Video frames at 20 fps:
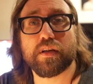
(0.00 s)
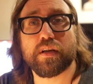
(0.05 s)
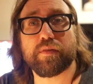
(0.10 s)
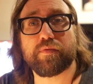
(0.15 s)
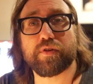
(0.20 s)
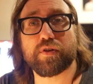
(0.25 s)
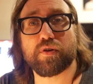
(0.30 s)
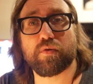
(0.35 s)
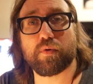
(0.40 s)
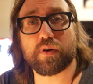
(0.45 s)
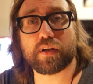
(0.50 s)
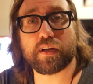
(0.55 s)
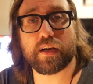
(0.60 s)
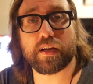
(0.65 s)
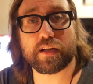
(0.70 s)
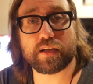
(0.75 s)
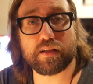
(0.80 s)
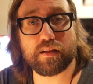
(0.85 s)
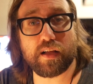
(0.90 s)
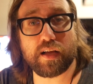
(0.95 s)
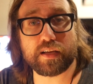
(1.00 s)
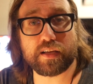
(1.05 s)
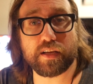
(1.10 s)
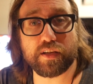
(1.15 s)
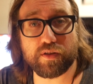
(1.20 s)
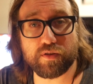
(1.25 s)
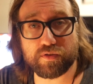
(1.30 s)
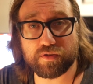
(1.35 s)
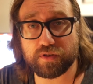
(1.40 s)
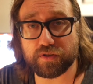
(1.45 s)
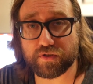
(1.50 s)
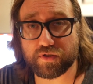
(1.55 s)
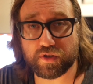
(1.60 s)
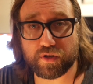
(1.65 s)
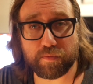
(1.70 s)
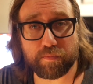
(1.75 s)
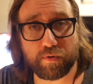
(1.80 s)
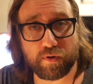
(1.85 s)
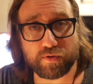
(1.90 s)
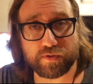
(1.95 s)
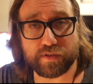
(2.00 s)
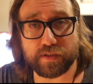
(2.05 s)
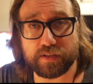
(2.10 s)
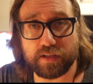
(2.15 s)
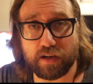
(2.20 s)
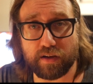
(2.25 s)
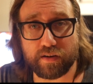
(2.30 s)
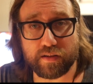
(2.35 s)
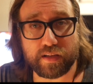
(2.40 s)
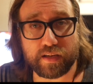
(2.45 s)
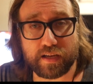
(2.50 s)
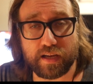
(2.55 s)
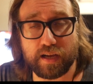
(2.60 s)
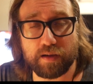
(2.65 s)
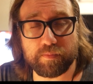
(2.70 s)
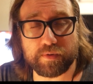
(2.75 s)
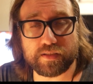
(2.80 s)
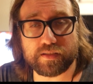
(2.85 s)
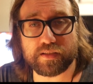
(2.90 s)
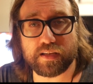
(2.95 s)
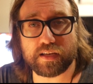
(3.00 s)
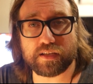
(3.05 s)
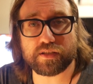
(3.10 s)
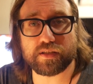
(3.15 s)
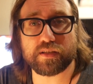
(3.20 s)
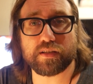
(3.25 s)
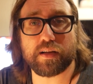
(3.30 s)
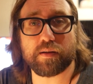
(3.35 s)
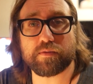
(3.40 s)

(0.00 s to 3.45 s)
If you know what kind of clock it uses, you could post it down in the comments section.